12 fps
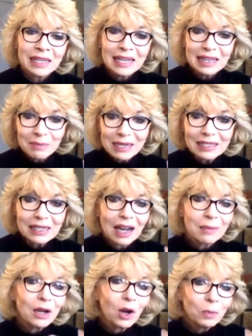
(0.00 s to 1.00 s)
In the
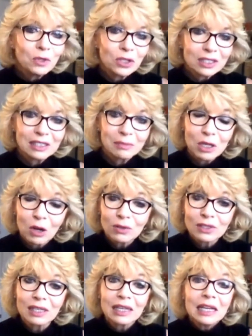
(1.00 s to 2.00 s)
meantime, I hope you took some
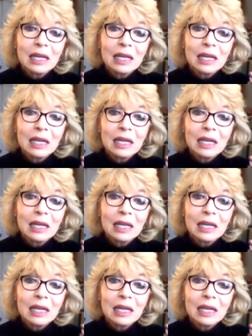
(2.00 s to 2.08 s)
notes.